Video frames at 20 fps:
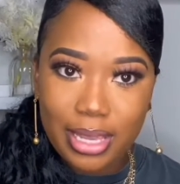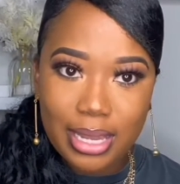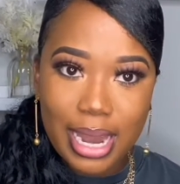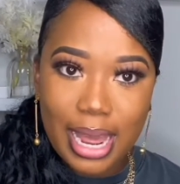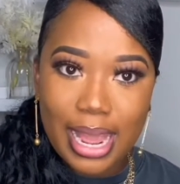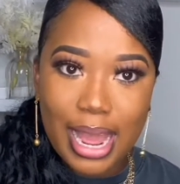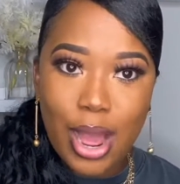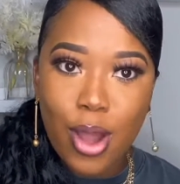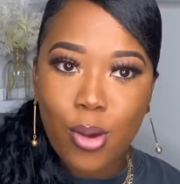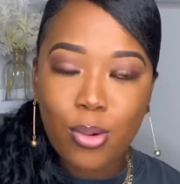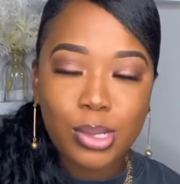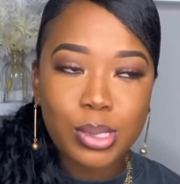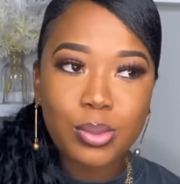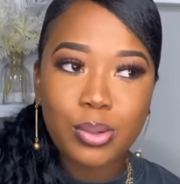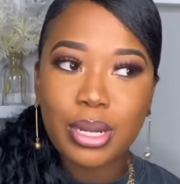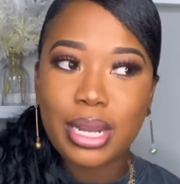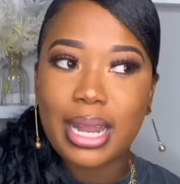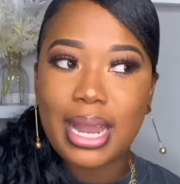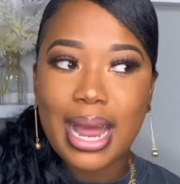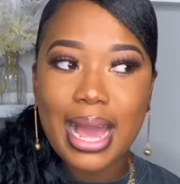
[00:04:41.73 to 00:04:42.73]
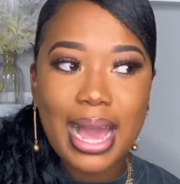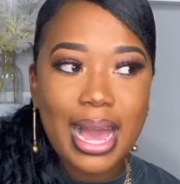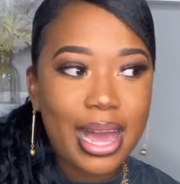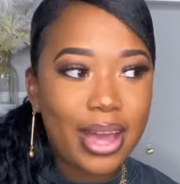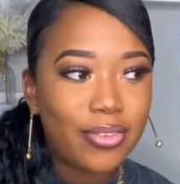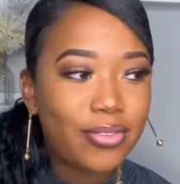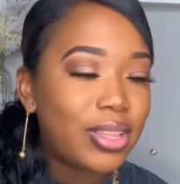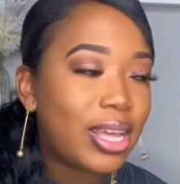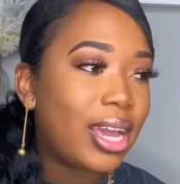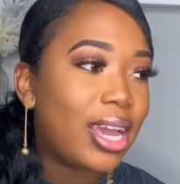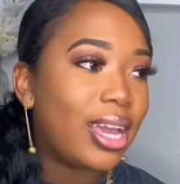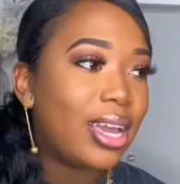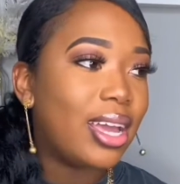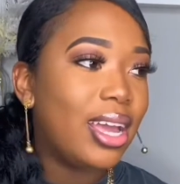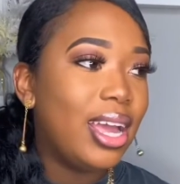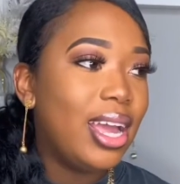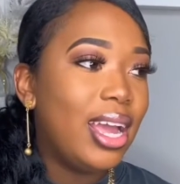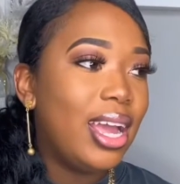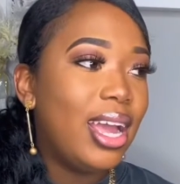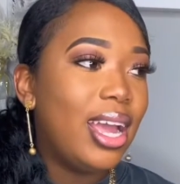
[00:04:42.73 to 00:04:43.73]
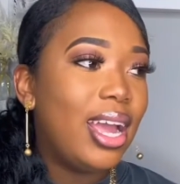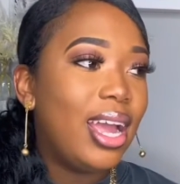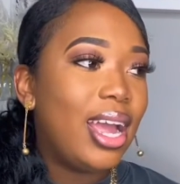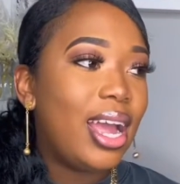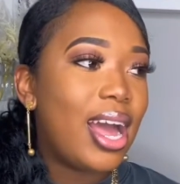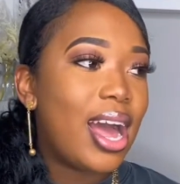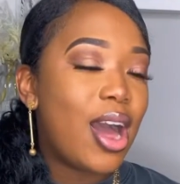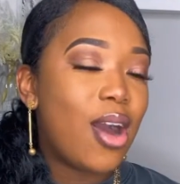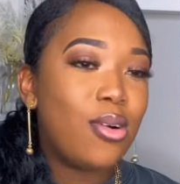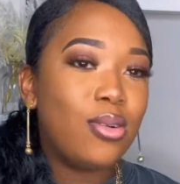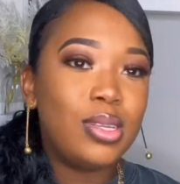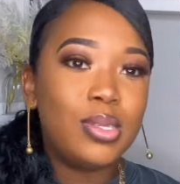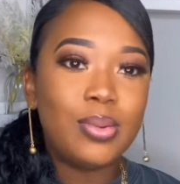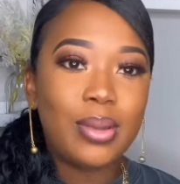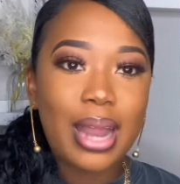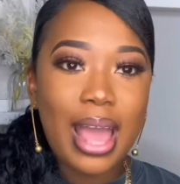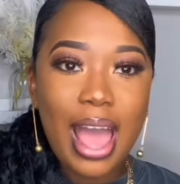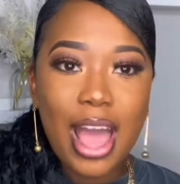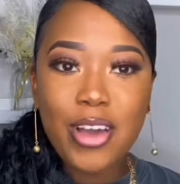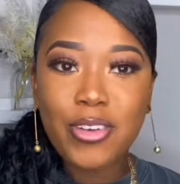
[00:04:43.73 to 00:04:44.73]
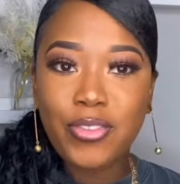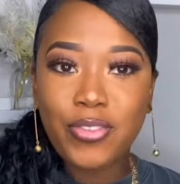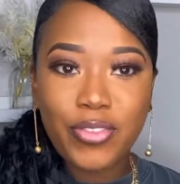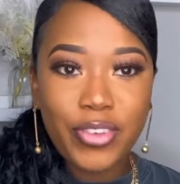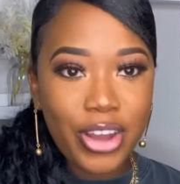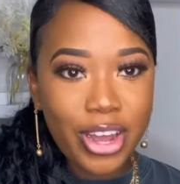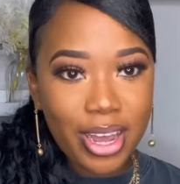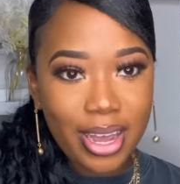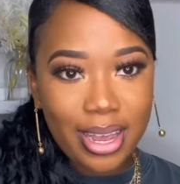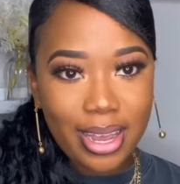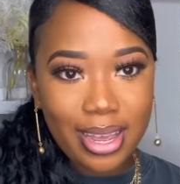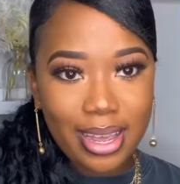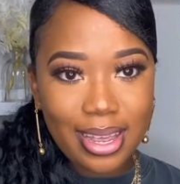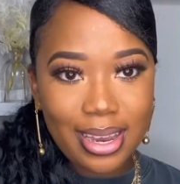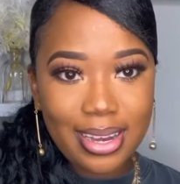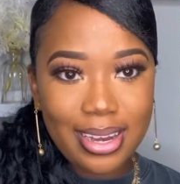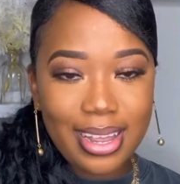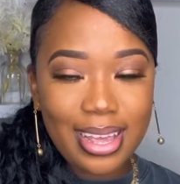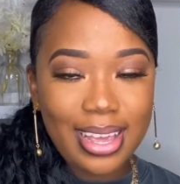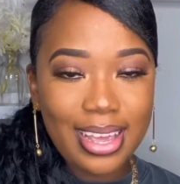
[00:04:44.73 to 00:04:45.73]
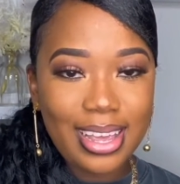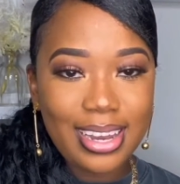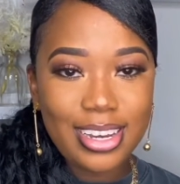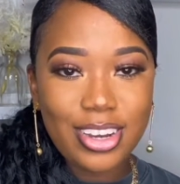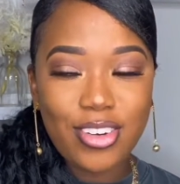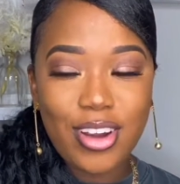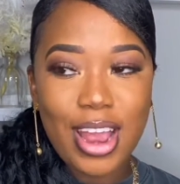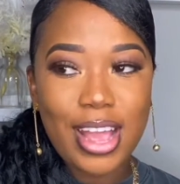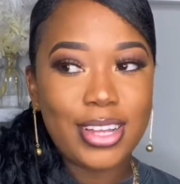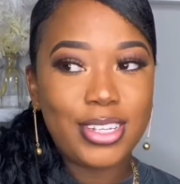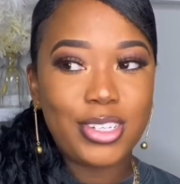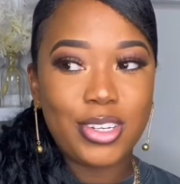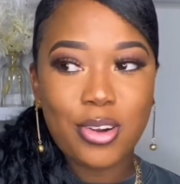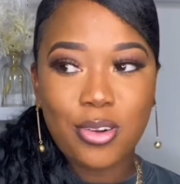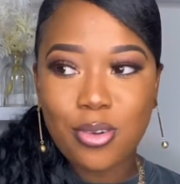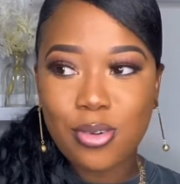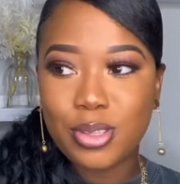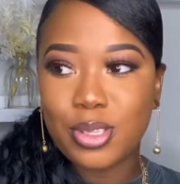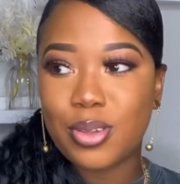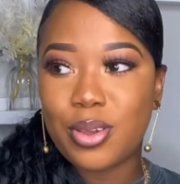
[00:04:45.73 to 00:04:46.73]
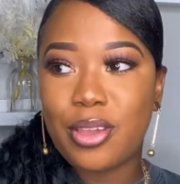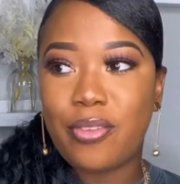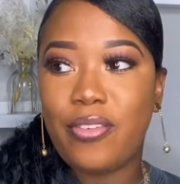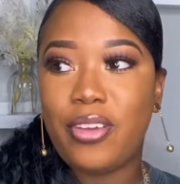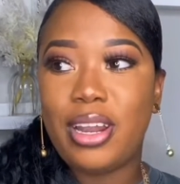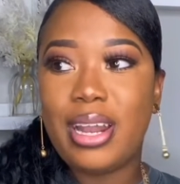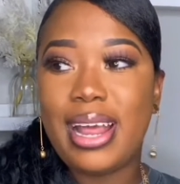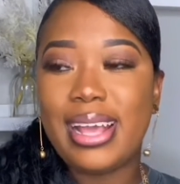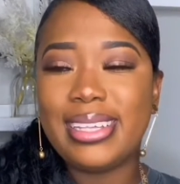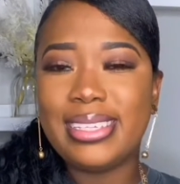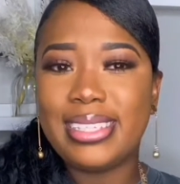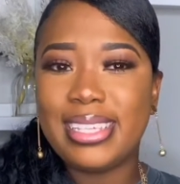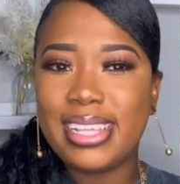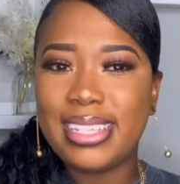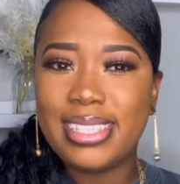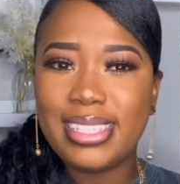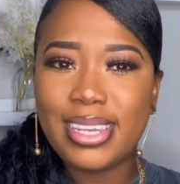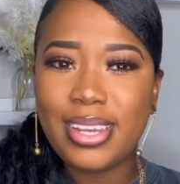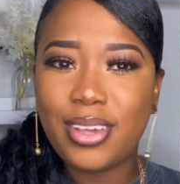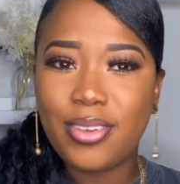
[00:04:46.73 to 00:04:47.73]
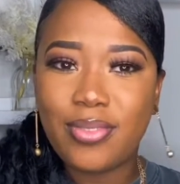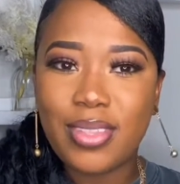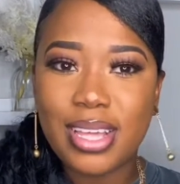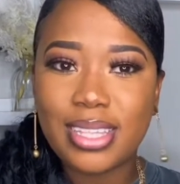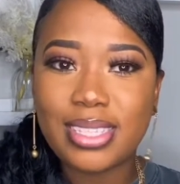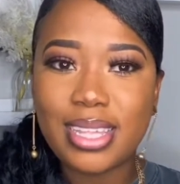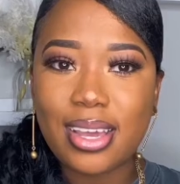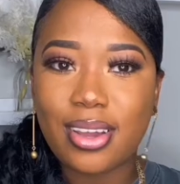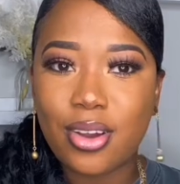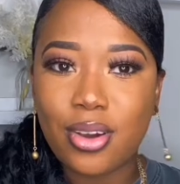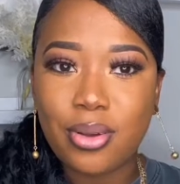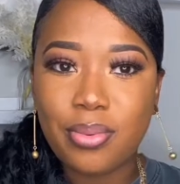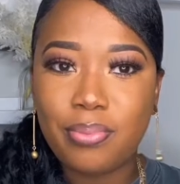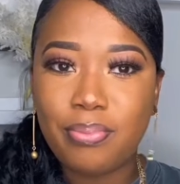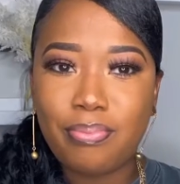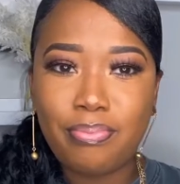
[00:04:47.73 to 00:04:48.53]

Like, I always want to laugh. Like, I always want to have fun and crack jokes. So if you're like sensitive, that's like a